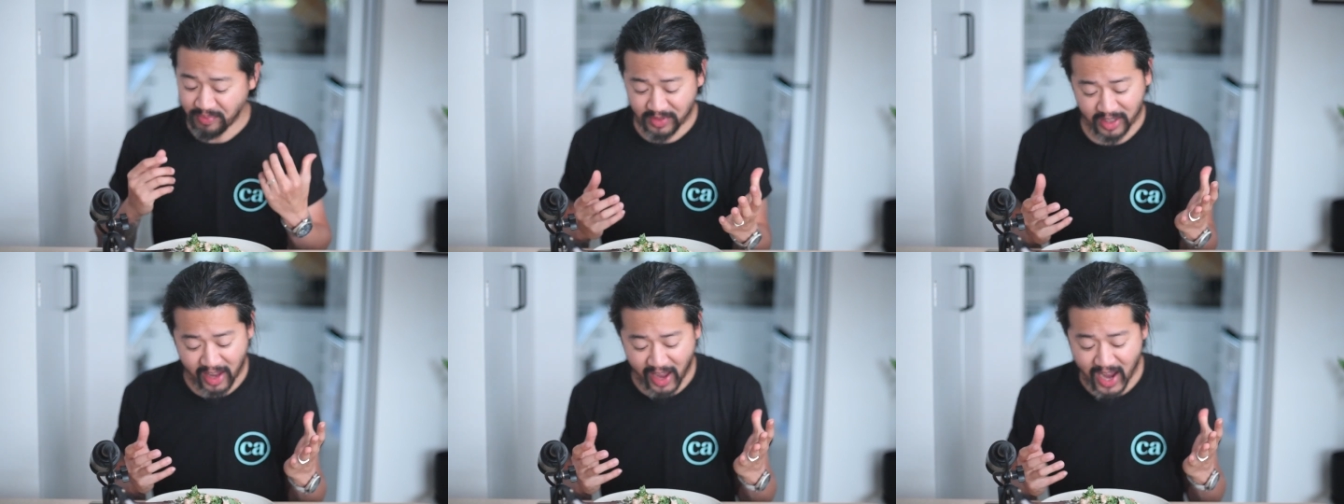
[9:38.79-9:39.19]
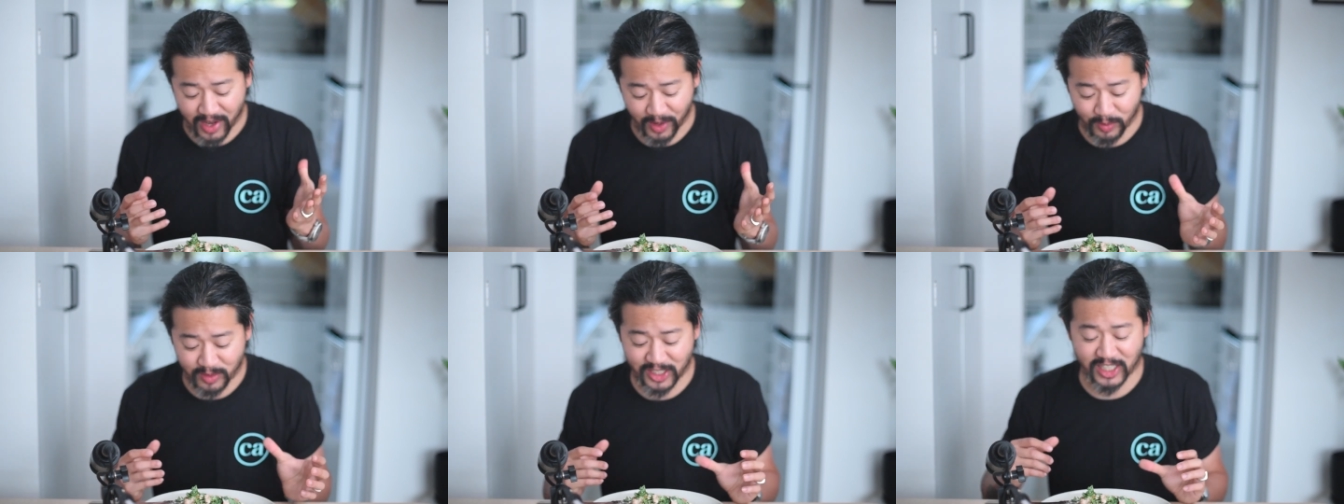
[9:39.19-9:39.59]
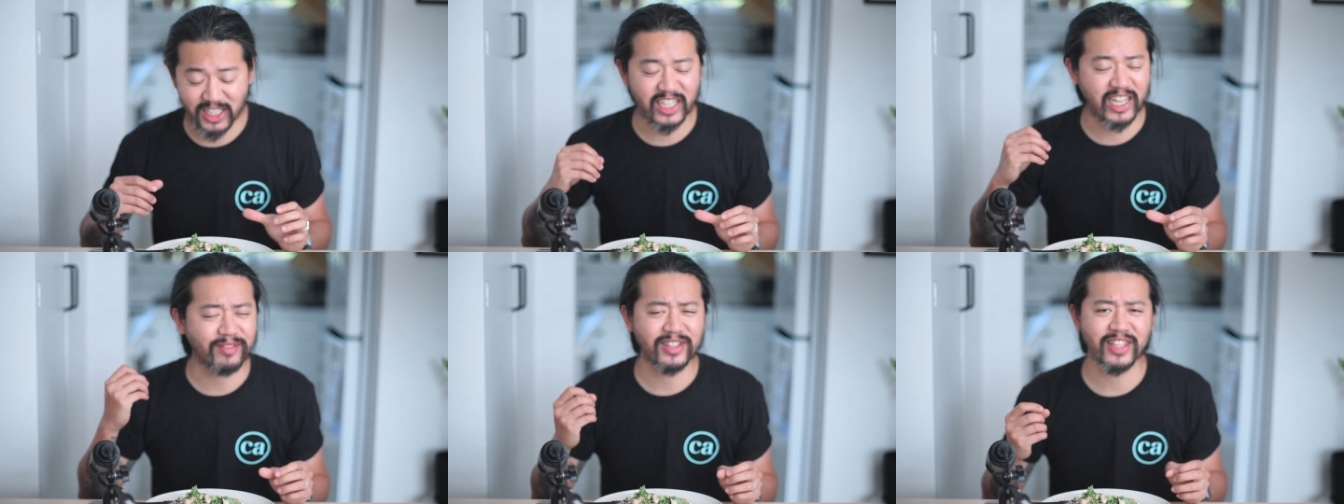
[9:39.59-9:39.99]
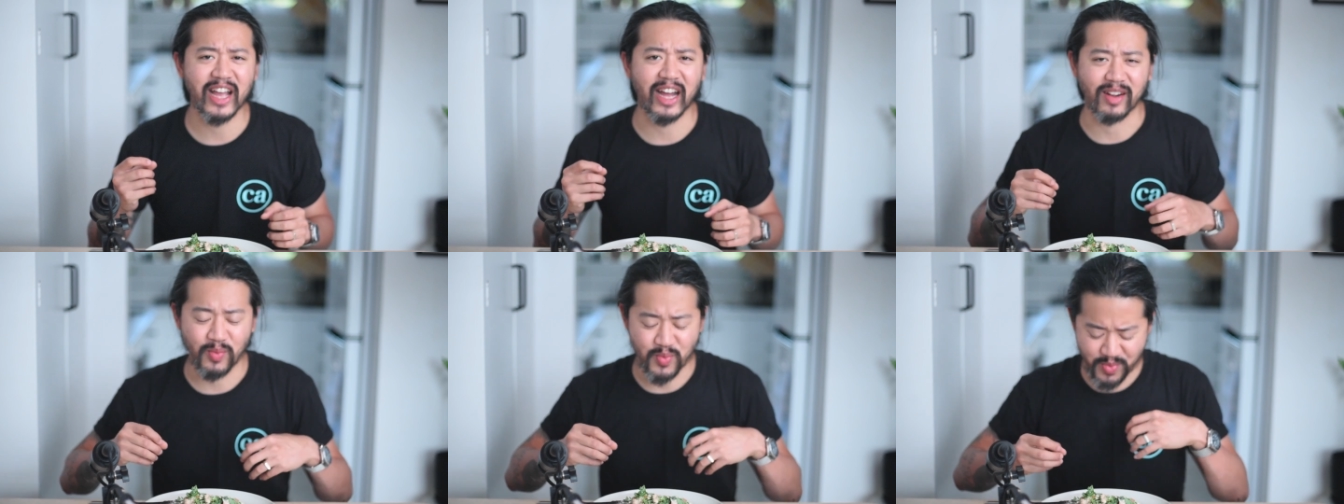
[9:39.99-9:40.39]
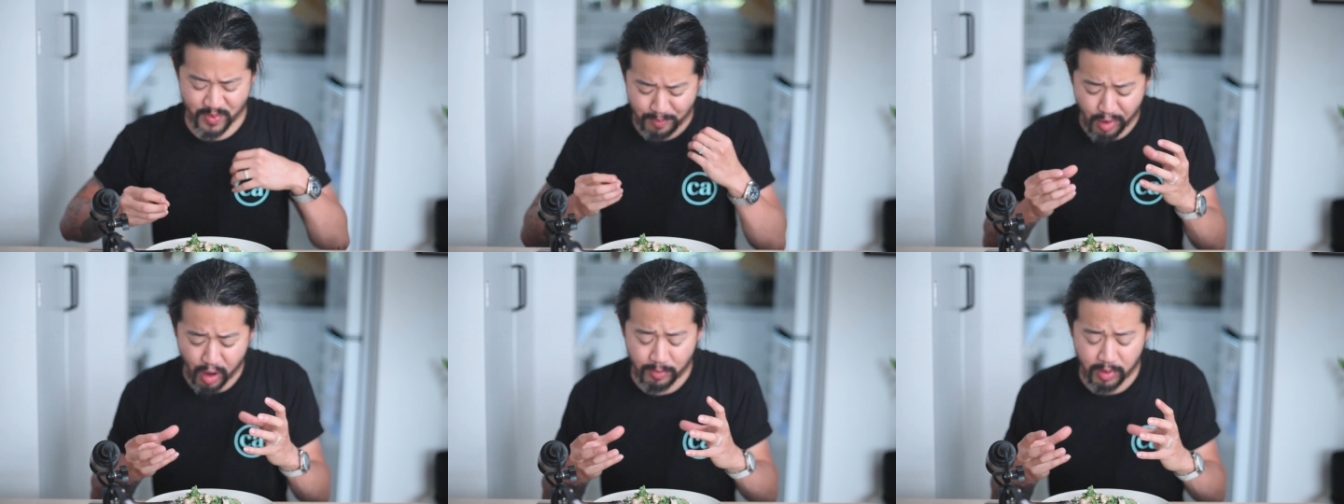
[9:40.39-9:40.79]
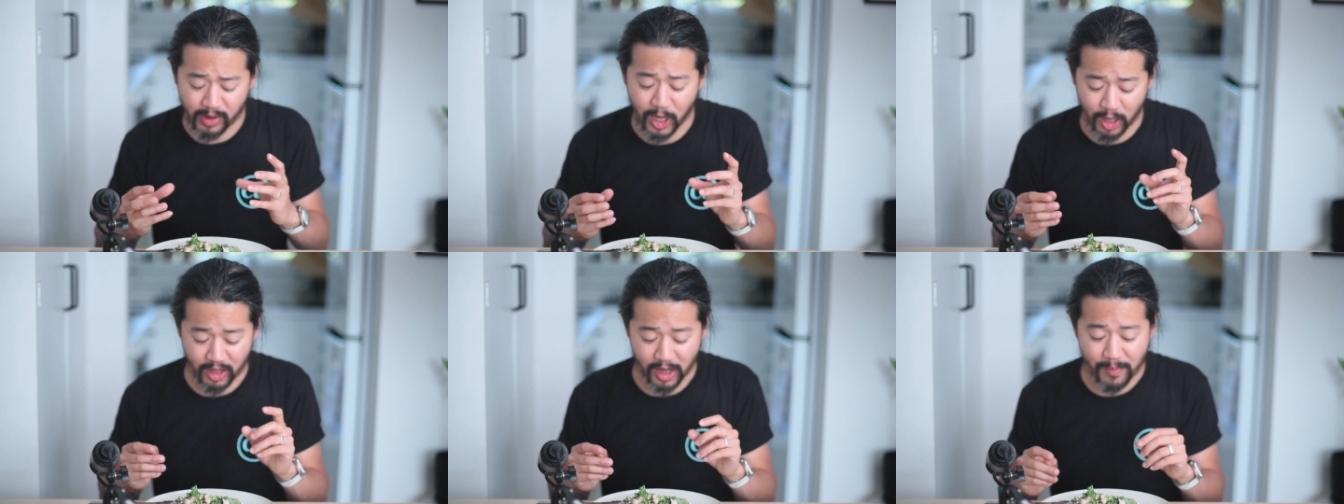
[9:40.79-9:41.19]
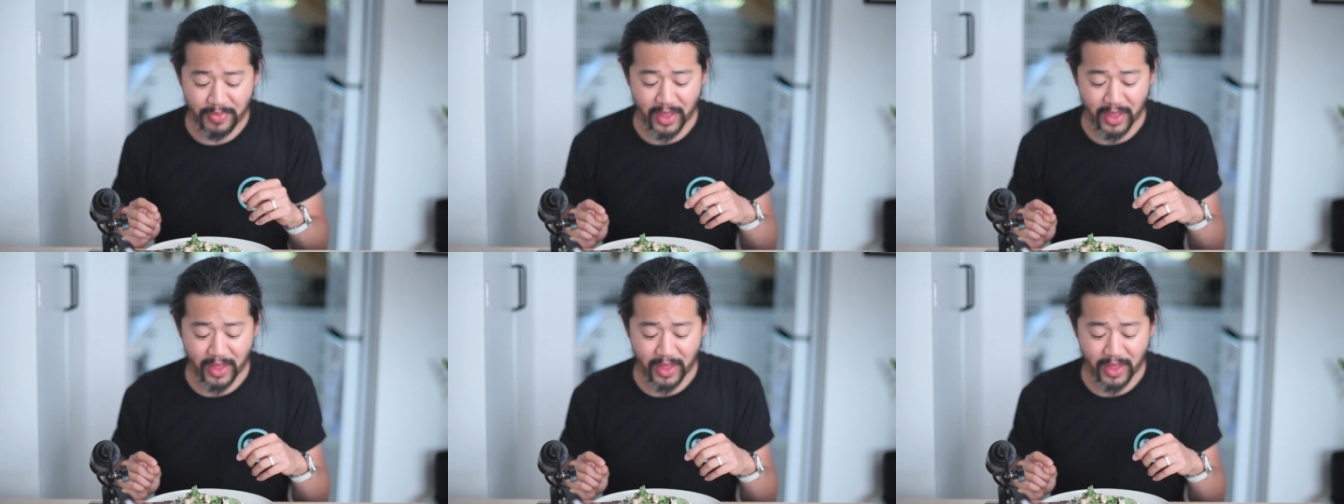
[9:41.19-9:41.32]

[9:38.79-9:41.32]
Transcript: kale just gives it that pop of color.